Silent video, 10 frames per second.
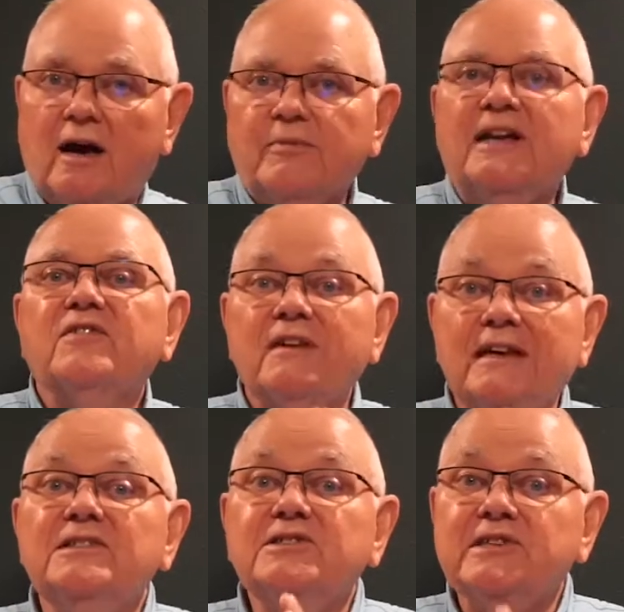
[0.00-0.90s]
That's
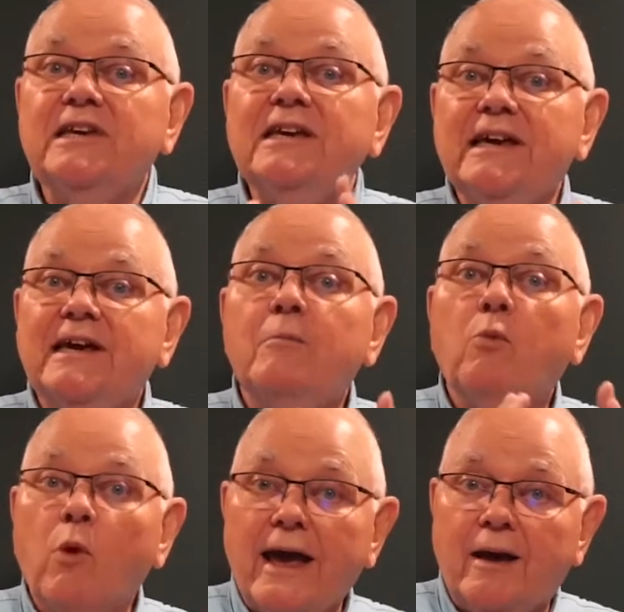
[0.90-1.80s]

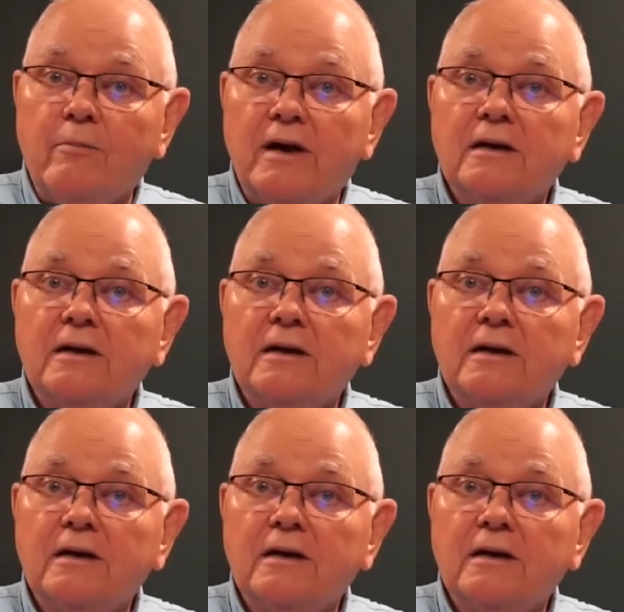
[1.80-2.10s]
ecmweb.com.